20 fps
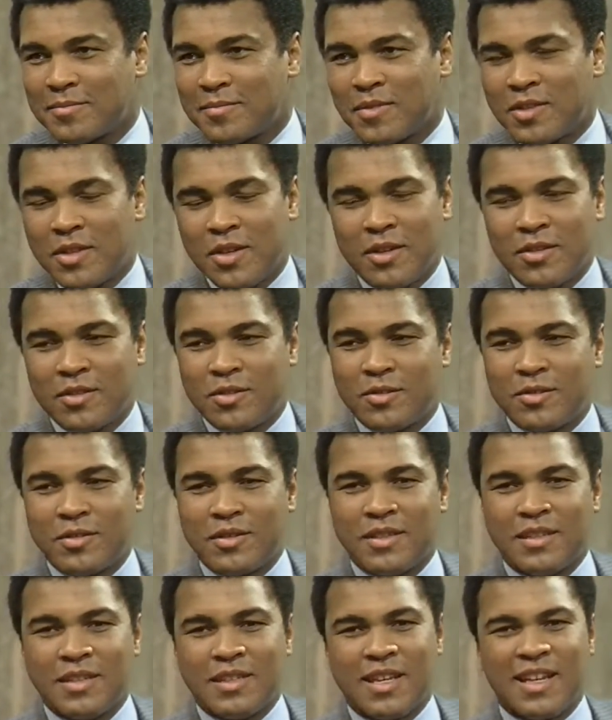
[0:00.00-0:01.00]
No, I
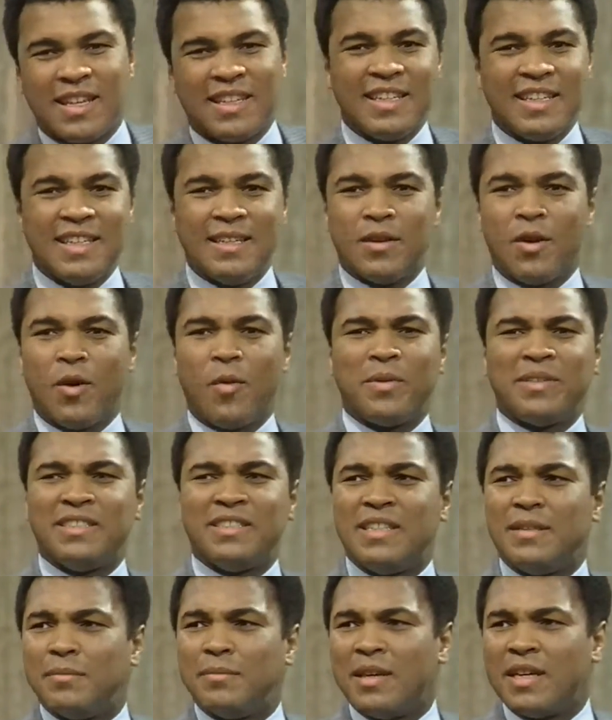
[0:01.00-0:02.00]
don't. Always
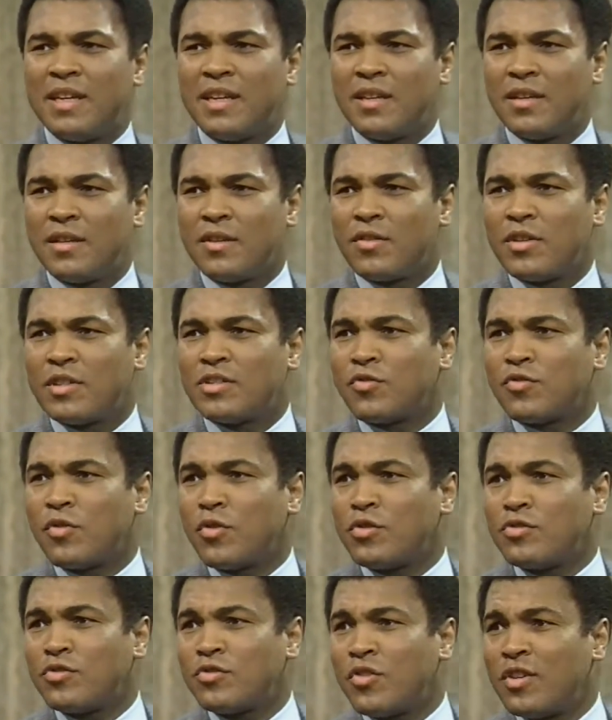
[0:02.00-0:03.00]
need money. Is
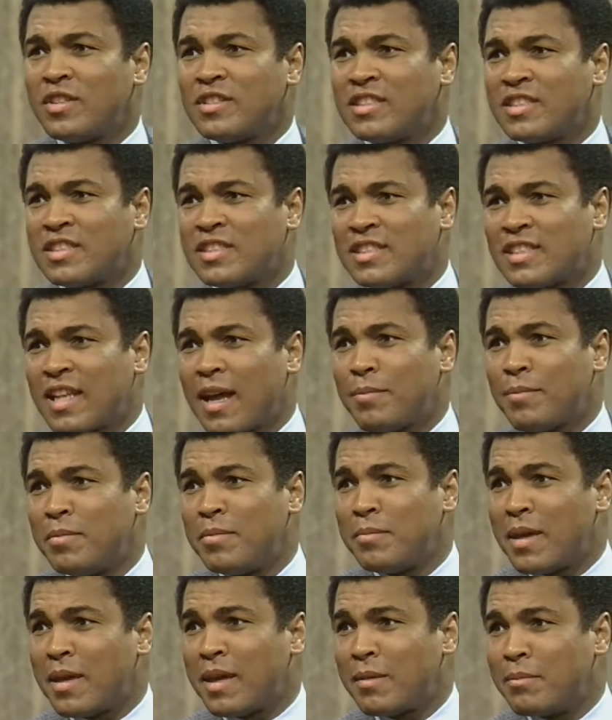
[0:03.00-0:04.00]
Rolls Royce stopped
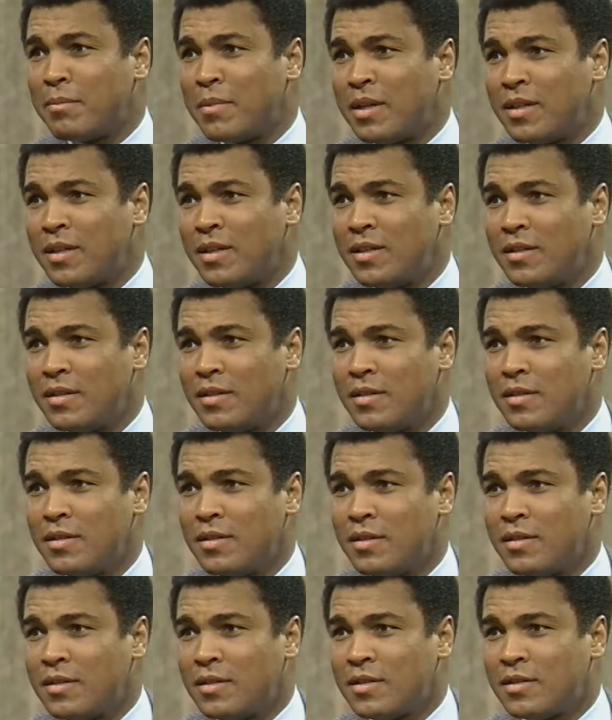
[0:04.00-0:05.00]
making money?
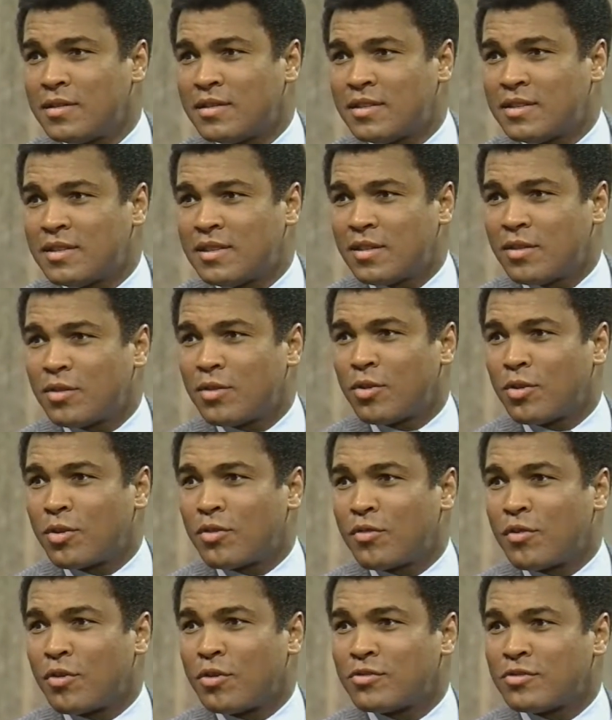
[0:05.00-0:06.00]
Still go to
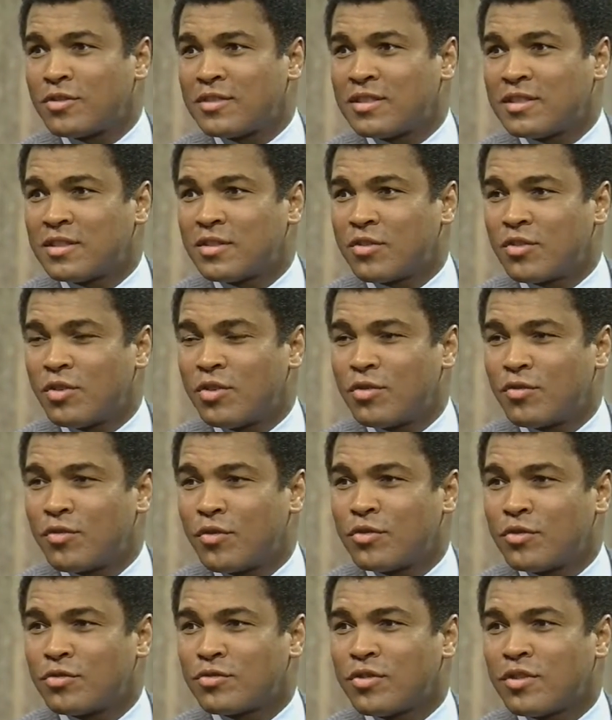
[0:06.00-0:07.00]
Rolls Royce. Go to
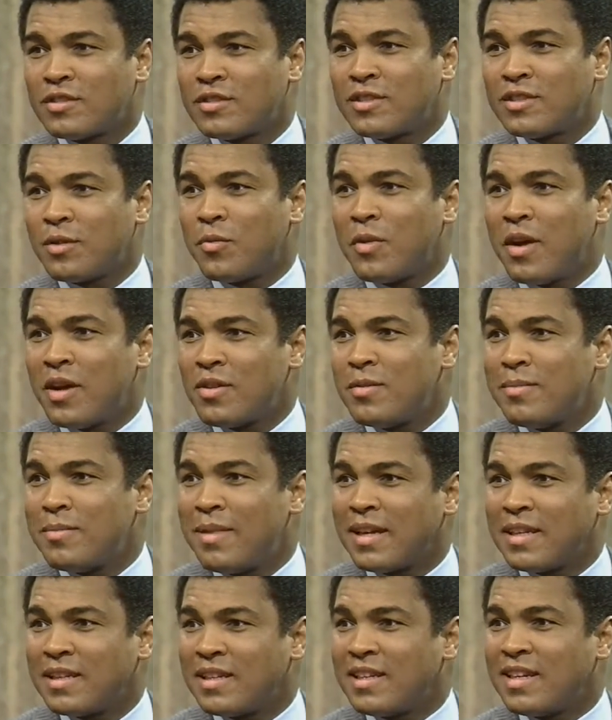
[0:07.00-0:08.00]
Rolls Royce and say, why are you making it in